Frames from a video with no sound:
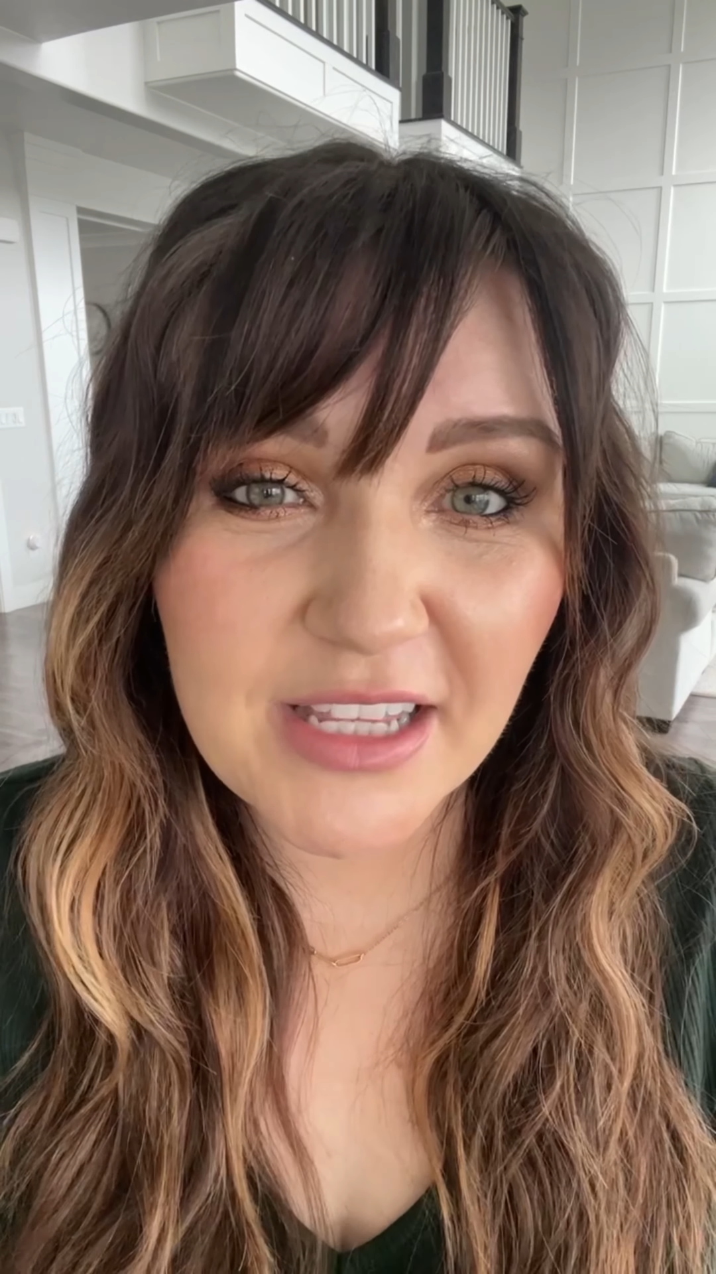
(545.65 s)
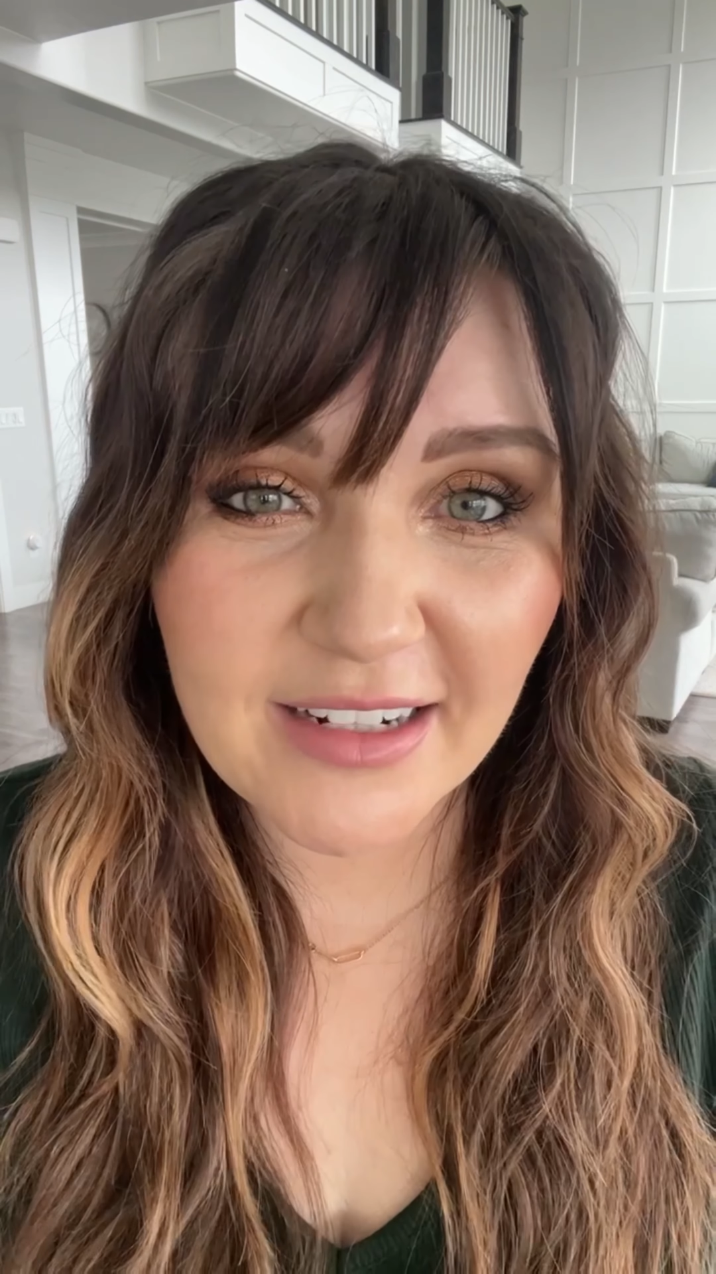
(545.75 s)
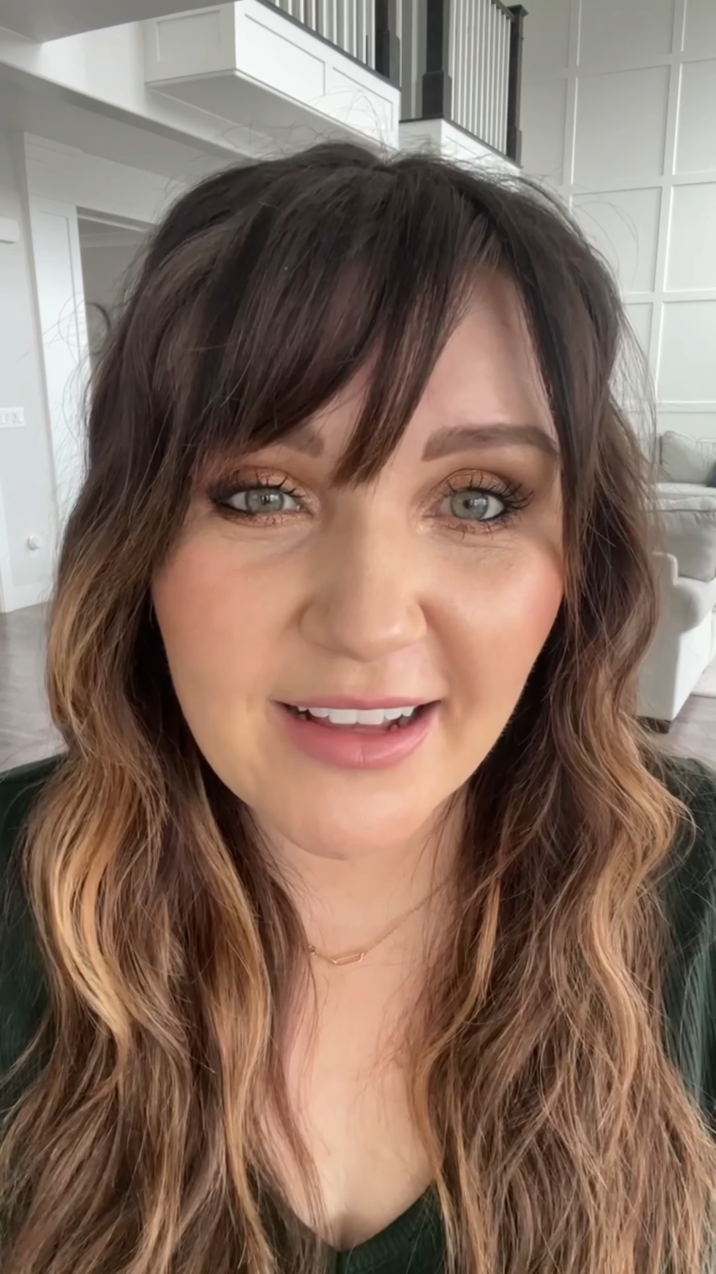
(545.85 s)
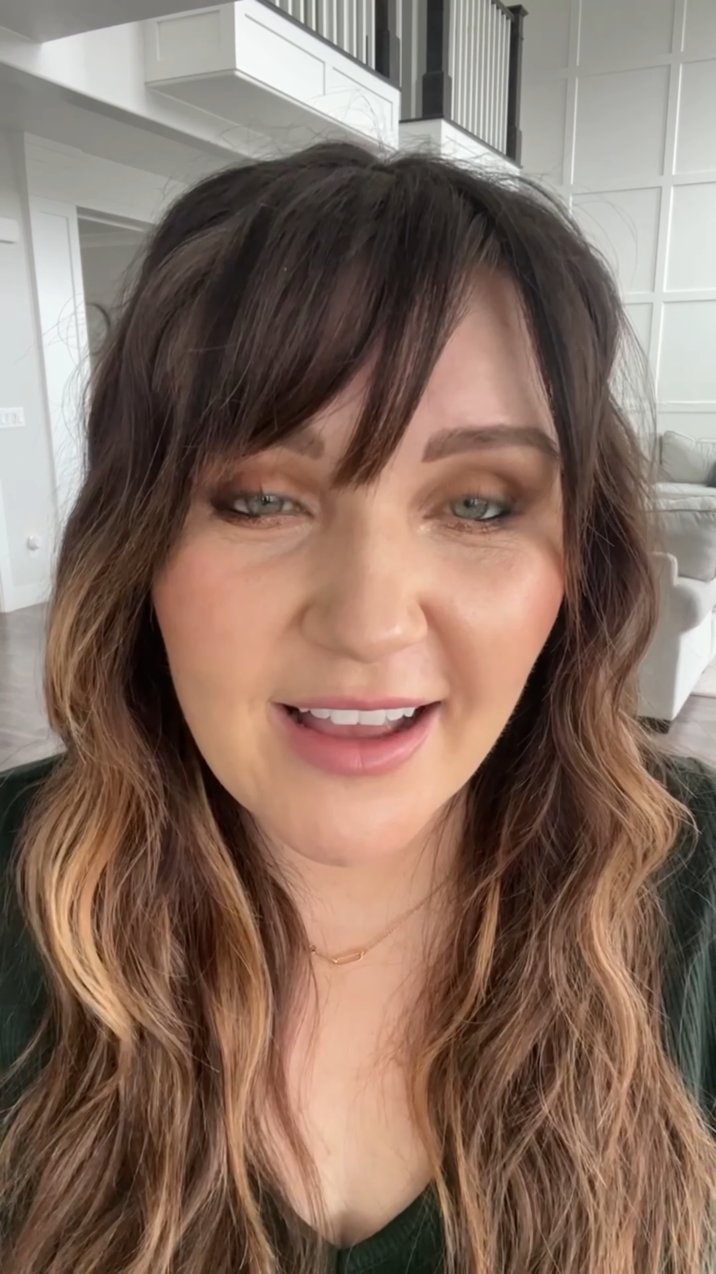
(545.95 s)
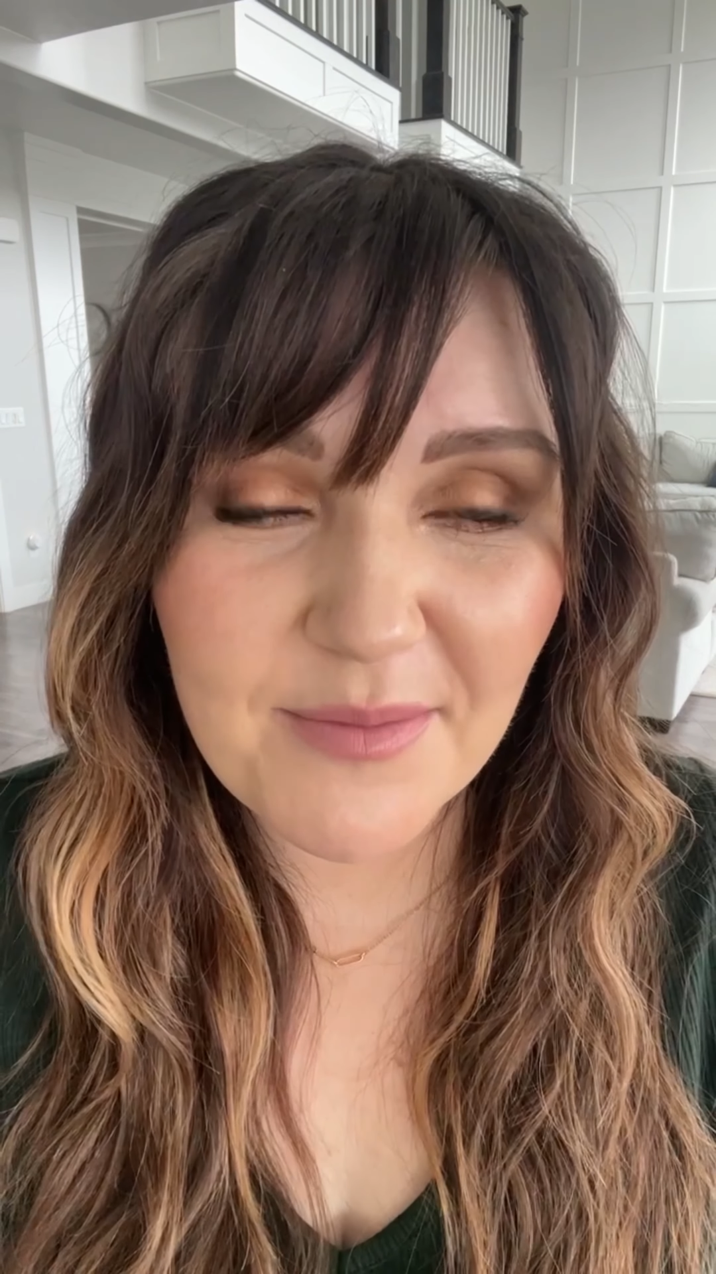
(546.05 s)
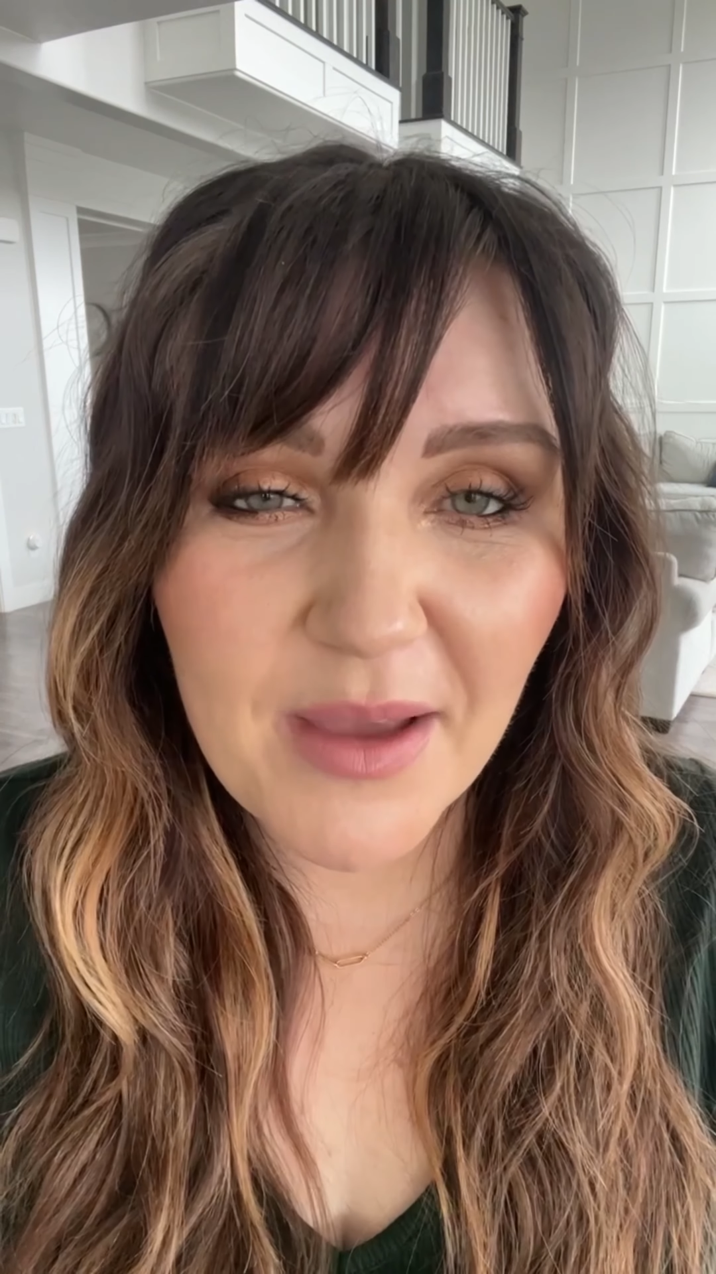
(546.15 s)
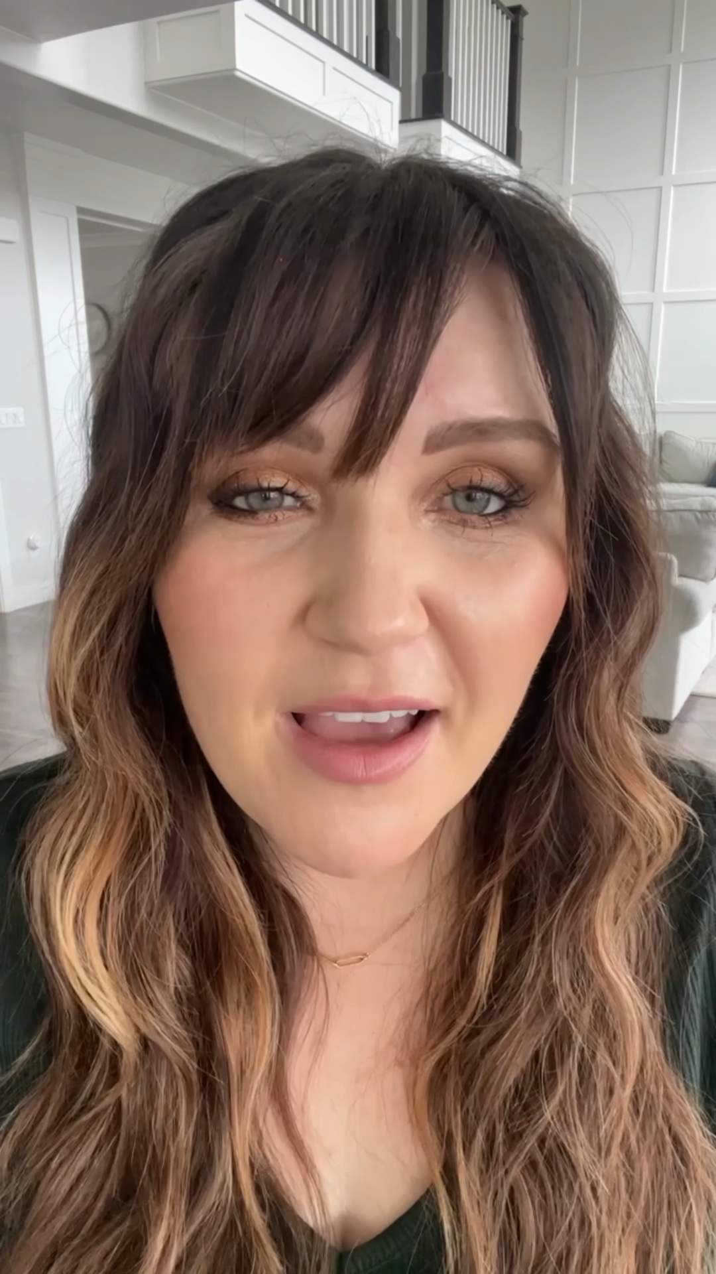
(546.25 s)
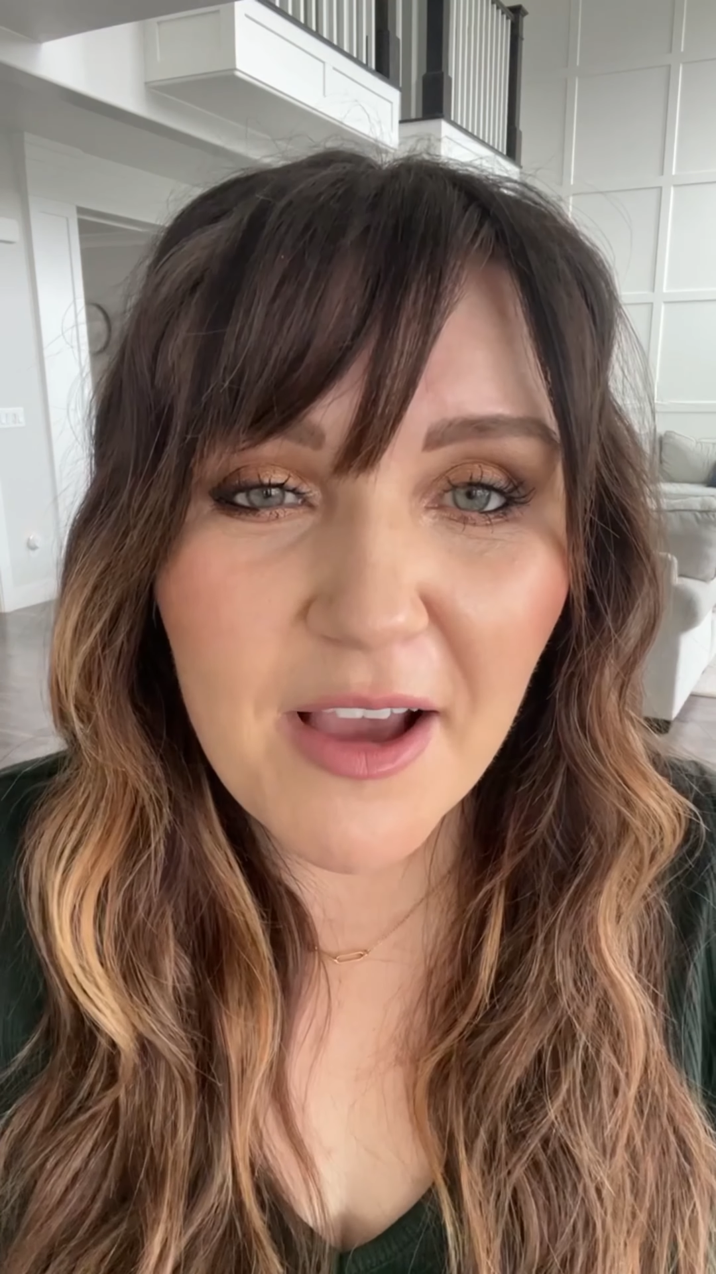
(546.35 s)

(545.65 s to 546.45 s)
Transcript: income